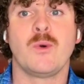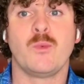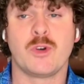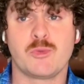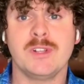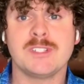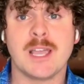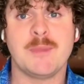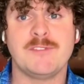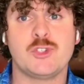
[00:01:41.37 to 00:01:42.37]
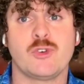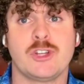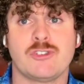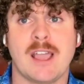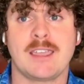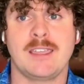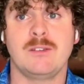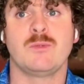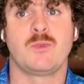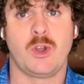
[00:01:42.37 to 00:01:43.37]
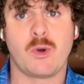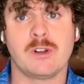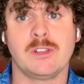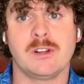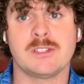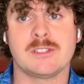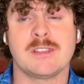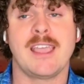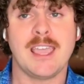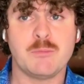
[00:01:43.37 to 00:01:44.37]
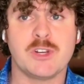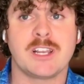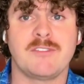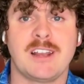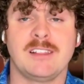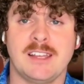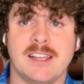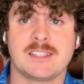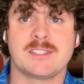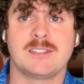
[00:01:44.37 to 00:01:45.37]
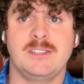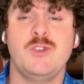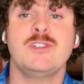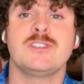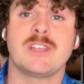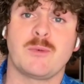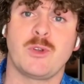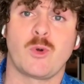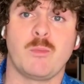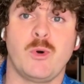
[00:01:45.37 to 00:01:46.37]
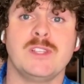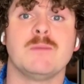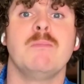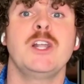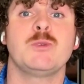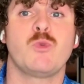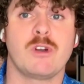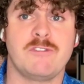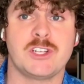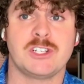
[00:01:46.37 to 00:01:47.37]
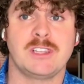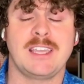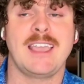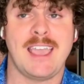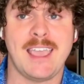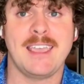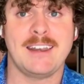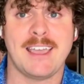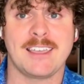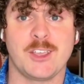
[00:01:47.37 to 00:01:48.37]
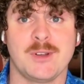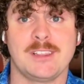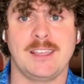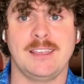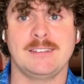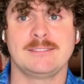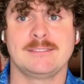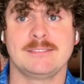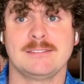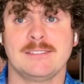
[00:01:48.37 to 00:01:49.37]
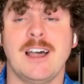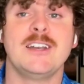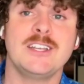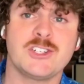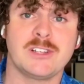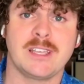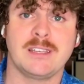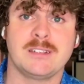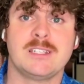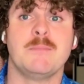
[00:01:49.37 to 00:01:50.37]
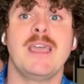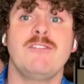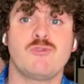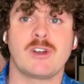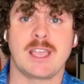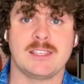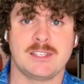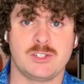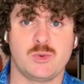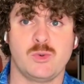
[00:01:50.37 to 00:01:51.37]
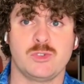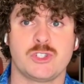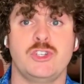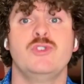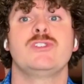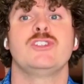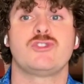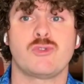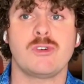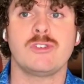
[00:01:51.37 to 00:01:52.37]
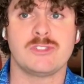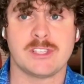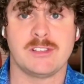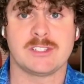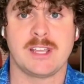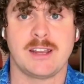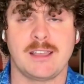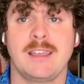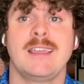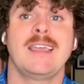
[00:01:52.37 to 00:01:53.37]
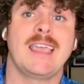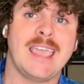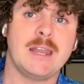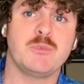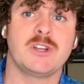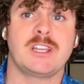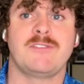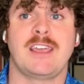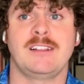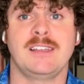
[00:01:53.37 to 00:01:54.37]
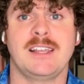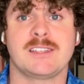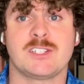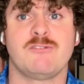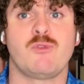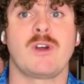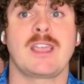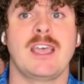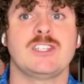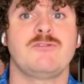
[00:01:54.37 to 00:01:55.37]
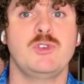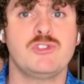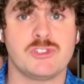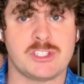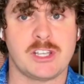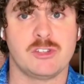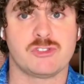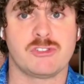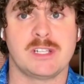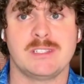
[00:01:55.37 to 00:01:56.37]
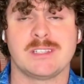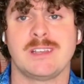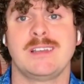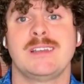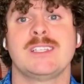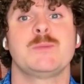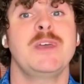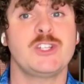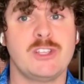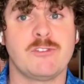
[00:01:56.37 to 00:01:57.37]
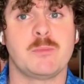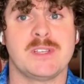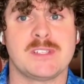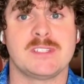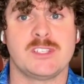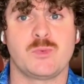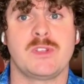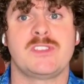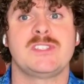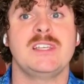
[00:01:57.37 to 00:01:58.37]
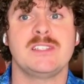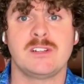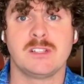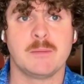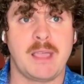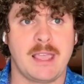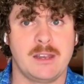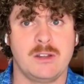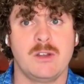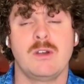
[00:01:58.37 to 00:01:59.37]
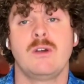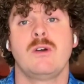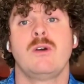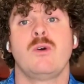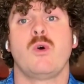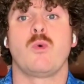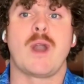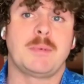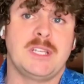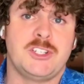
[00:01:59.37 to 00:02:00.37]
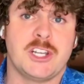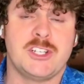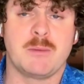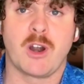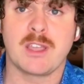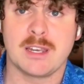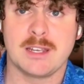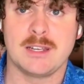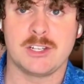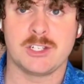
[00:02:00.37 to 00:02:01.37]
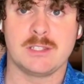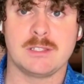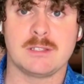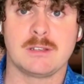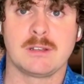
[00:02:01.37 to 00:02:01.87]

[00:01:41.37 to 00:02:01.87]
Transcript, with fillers: With real-time inventory tracking, reorder alerts, and predictive analytics, you can set reorder points much more efficiently and accurately. Additionally, demand forecasting tools use historical sales data and predictive analytics to forecast future sales trends, especially for businesses with seasonal demand or rapidly changing market conditions.